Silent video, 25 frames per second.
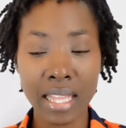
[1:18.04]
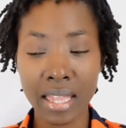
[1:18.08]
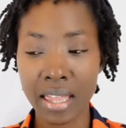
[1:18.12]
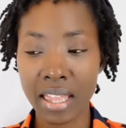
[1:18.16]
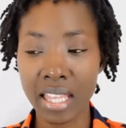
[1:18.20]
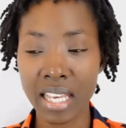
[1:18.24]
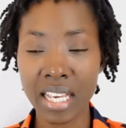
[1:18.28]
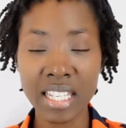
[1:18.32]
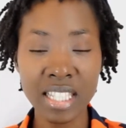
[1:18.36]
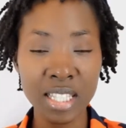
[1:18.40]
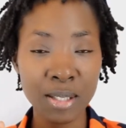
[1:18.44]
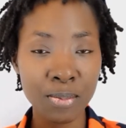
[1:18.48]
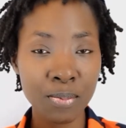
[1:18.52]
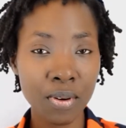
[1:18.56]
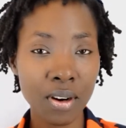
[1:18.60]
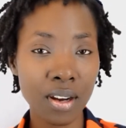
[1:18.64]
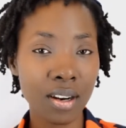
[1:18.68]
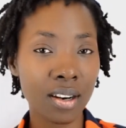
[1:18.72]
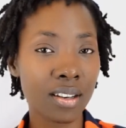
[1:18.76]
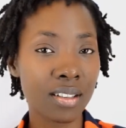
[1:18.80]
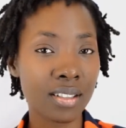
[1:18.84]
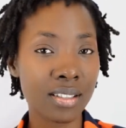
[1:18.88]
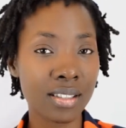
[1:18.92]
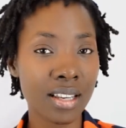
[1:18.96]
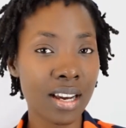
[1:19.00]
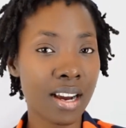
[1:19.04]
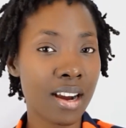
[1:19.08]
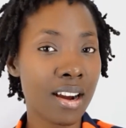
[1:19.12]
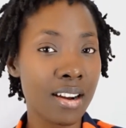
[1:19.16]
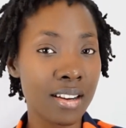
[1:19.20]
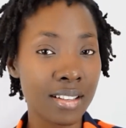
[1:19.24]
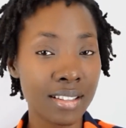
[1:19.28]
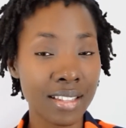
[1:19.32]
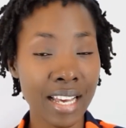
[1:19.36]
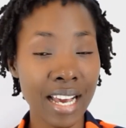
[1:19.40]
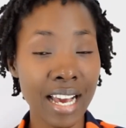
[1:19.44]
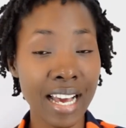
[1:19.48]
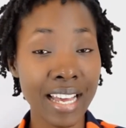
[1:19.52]
these products are
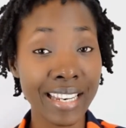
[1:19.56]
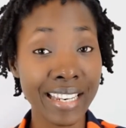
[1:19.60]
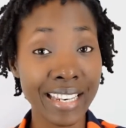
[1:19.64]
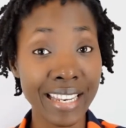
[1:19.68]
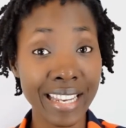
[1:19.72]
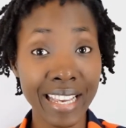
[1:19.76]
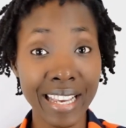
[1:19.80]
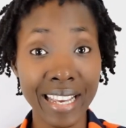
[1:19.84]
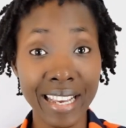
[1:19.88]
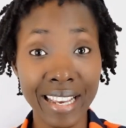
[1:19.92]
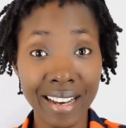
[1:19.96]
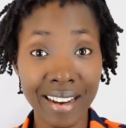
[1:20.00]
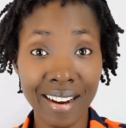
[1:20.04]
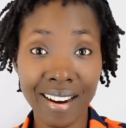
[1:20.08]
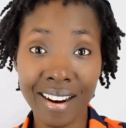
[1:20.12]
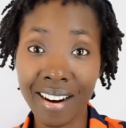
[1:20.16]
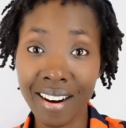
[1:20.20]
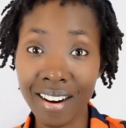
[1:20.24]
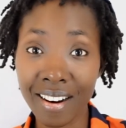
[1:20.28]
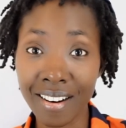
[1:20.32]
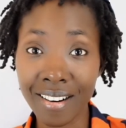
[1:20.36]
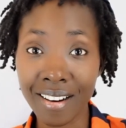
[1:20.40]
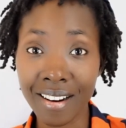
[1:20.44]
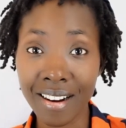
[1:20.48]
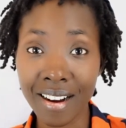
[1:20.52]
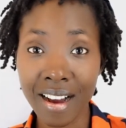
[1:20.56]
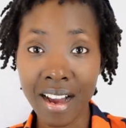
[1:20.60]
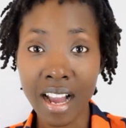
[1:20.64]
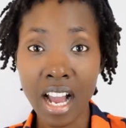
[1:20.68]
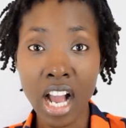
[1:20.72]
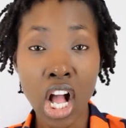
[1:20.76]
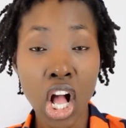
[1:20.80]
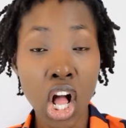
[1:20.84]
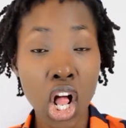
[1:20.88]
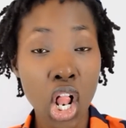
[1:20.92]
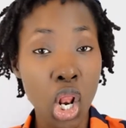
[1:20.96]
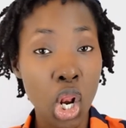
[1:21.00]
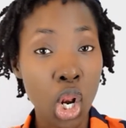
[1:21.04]
that they are
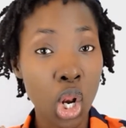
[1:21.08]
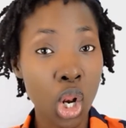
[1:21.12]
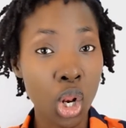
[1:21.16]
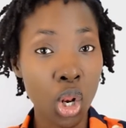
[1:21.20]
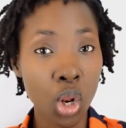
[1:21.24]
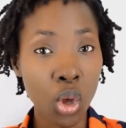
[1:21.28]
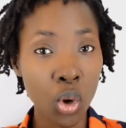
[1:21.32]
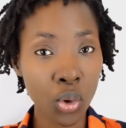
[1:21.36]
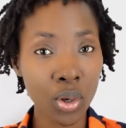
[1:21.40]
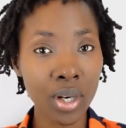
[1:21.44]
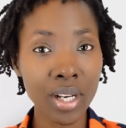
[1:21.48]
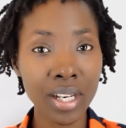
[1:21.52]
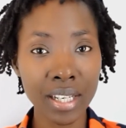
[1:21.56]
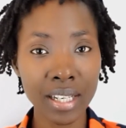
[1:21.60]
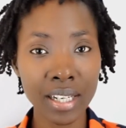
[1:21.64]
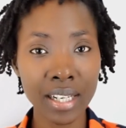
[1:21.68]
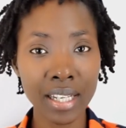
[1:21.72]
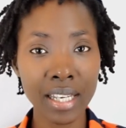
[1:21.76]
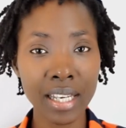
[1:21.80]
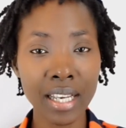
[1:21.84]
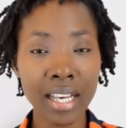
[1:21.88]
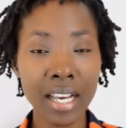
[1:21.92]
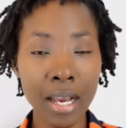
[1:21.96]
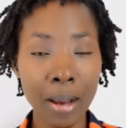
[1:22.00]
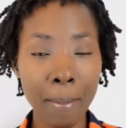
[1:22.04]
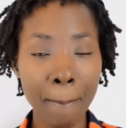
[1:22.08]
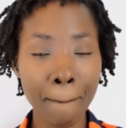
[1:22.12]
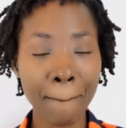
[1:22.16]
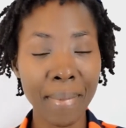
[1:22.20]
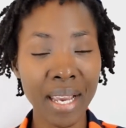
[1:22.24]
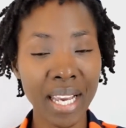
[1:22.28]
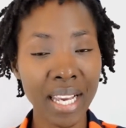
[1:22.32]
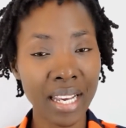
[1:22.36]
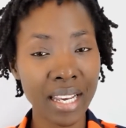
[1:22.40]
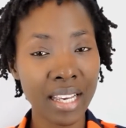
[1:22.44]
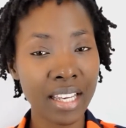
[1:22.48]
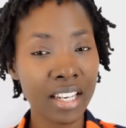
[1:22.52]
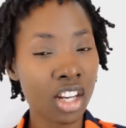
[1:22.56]
locally
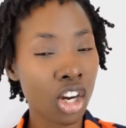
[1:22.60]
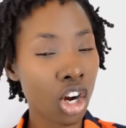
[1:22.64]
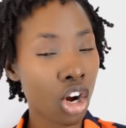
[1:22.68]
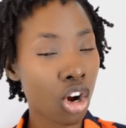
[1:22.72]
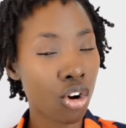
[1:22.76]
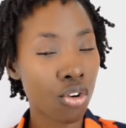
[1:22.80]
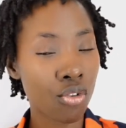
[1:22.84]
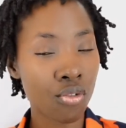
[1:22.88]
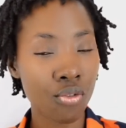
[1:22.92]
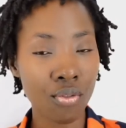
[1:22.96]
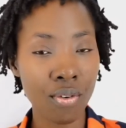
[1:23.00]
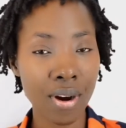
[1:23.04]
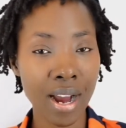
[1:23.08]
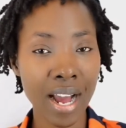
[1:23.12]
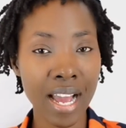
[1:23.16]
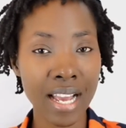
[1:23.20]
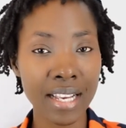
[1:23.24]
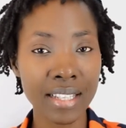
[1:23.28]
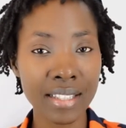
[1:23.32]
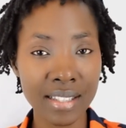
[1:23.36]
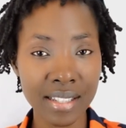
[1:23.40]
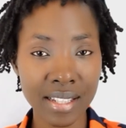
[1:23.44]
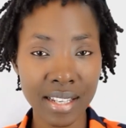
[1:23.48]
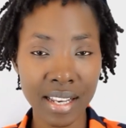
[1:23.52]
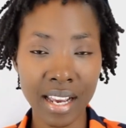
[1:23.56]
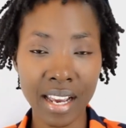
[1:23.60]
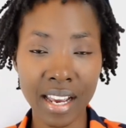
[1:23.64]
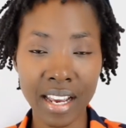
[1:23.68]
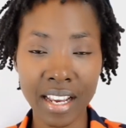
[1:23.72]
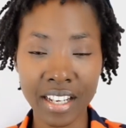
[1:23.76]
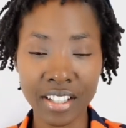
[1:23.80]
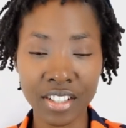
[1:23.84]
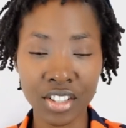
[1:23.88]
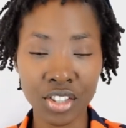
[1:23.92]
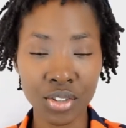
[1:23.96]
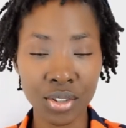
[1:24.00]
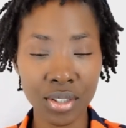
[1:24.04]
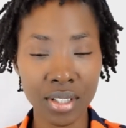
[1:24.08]
made right here
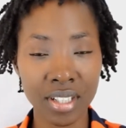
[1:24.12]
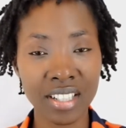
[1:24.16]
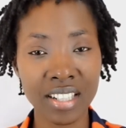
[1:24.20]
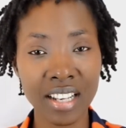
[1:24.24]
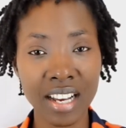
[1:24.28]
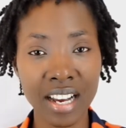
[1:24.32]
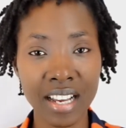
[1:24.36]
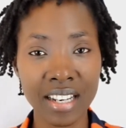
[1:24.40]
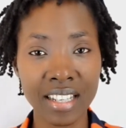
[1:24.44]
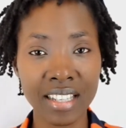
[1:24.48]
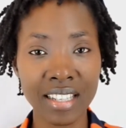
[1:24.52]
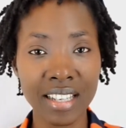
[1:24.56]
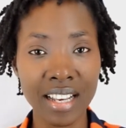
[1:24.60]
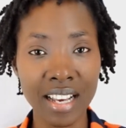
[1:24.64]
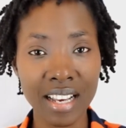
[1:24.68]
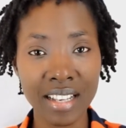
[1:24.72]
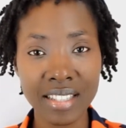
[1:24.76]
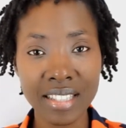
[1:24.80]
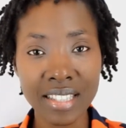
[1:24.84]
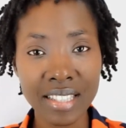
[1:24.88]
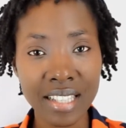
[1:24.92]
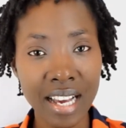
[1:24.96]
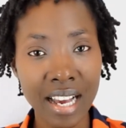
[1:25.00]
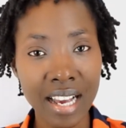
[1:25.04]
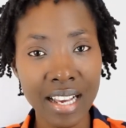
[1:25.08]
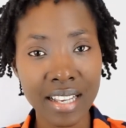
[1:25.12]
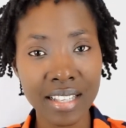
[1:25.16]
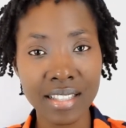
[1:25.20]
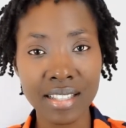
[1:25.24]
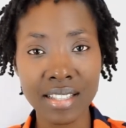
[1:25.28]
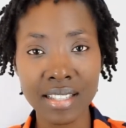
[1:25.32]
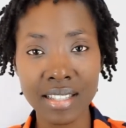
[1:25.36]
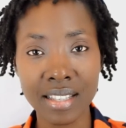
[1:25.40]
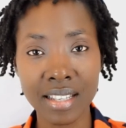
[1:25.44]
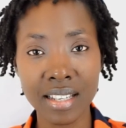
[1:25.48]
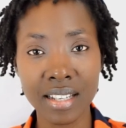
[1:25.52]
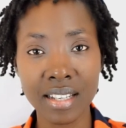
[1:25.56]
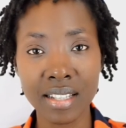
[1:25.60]
in Trinidad yes guys
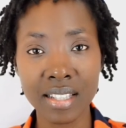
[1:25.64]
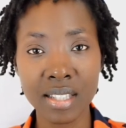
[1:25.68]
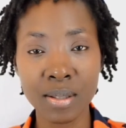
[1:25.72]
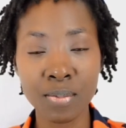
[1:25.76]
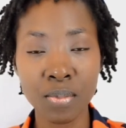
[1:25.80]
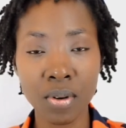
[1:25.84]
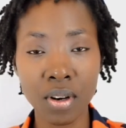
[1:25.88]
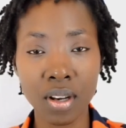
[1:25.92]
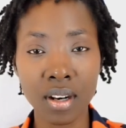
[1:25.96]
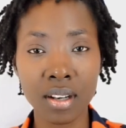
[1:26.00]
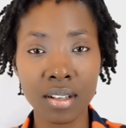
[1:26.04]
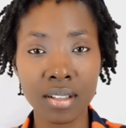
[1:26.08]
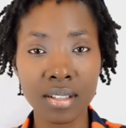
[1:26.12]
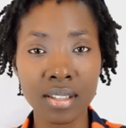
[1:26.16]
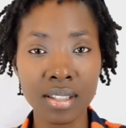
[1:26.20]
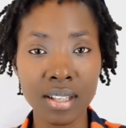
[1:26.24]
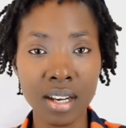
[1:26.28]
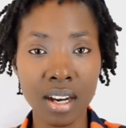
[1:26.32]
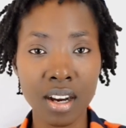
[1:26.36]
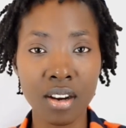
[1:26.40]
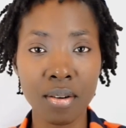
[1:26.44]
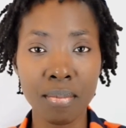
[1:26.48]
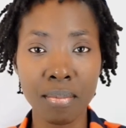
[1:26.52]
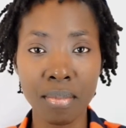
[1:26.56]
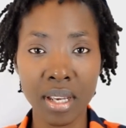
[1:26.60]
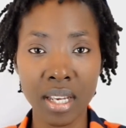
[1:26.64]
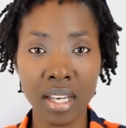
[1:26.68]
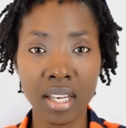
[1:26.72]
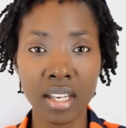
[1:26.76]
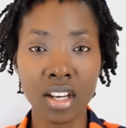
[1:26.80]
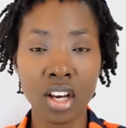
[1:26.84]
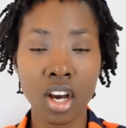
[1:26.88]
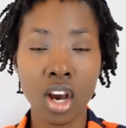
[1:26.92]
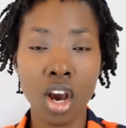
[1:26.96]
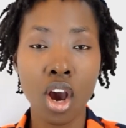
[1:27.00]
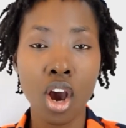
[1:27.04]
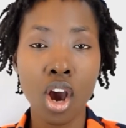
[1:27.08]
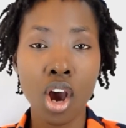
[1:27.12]
these products are made
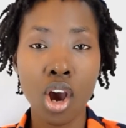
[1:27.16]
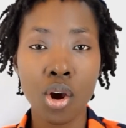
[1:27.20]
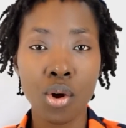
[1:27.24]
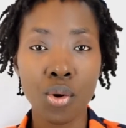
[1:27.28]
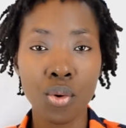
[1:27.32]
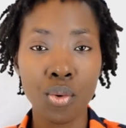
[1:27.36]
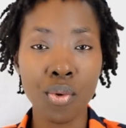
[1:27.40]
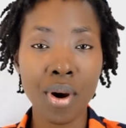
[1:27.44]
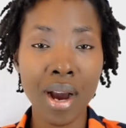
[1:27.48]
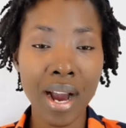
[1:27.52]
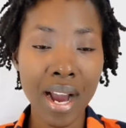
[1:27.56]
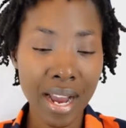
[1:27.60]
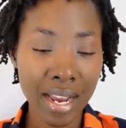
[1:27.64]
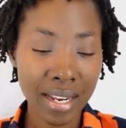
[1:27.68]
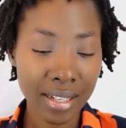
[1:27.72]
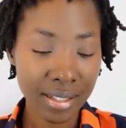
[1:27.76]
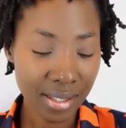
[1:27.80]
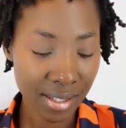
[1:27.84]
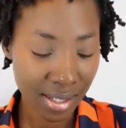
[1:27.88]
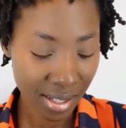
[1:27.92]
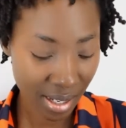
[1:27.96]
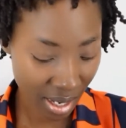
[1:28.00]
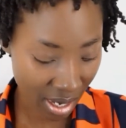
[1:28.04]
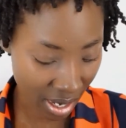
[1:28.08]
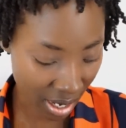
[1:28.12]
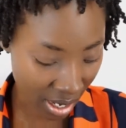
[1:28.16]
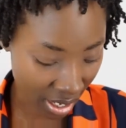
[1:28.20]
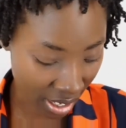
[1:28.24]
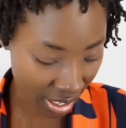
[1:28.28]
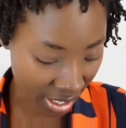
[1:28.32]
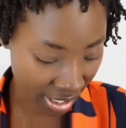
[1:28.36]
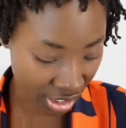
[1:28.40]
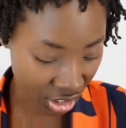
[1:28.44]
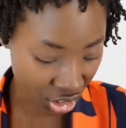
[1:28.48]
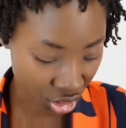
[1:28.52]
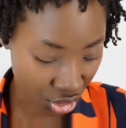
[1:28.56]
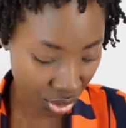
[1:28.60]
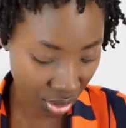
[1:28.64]
right here
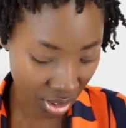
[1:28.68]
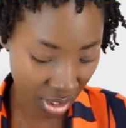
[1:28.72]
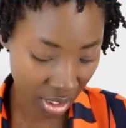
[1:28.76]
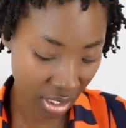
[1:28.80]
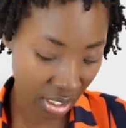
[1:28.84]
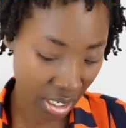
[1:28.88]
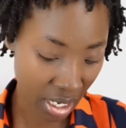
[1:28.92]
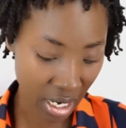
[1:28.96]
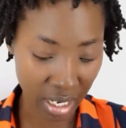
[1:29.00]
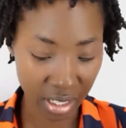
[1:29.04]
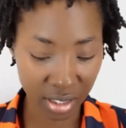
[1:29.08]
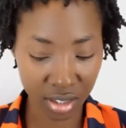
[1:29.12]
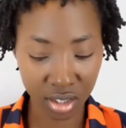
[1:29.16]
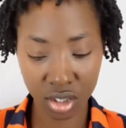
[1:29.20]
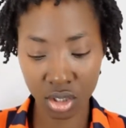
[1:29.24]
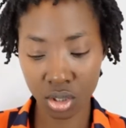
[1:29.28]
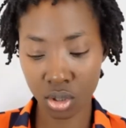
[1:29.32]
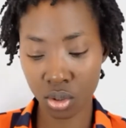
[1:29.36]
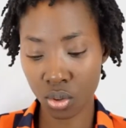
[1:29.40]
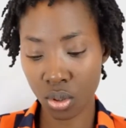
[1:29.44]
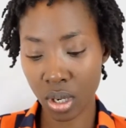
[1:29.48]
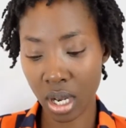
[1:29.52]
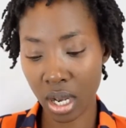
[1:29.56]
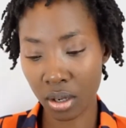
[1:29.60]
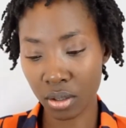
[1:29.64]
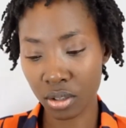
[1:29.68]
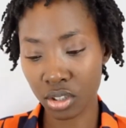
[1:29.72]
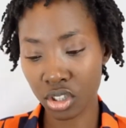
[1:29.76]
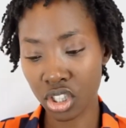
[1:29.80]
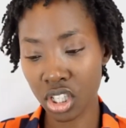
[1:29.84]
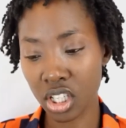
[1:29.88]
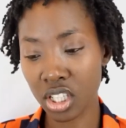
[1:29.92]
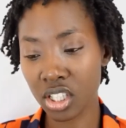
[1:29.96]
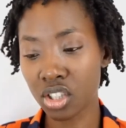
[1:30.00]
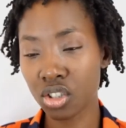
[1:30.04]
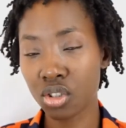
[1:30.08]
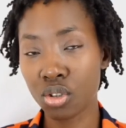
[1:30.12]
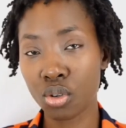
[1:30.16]
in Trinidad so I'll
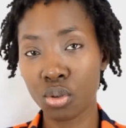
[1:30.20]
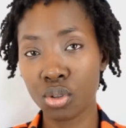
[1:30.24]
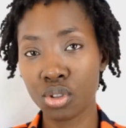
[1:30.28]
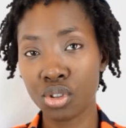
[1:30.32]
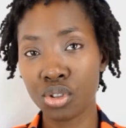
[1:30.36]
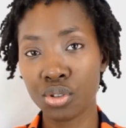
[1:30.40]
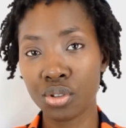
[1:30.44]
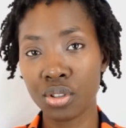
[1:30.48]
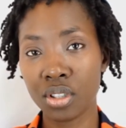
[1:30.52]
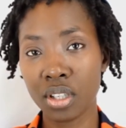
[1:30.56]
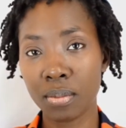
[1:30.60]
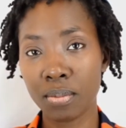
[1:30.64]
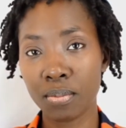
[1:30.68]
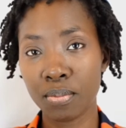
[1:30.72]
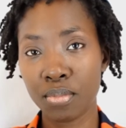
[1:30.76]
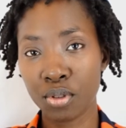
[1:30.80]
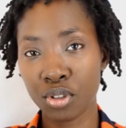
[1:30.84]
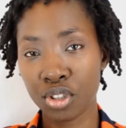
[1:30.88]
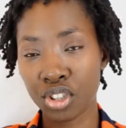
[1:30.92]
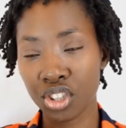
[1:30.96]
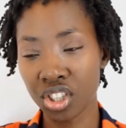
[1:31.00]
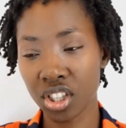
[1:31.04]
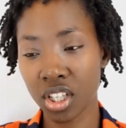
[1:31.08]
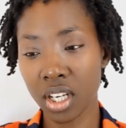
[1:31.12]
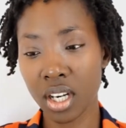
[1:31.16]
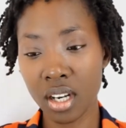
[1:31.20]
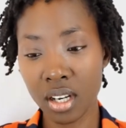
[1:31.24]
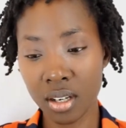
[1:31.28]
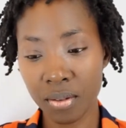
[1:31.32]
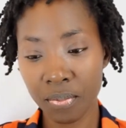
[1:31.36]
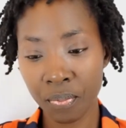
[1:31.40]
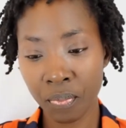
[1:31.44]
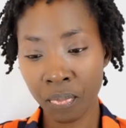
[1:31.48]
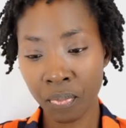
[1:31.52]
just go through the brochure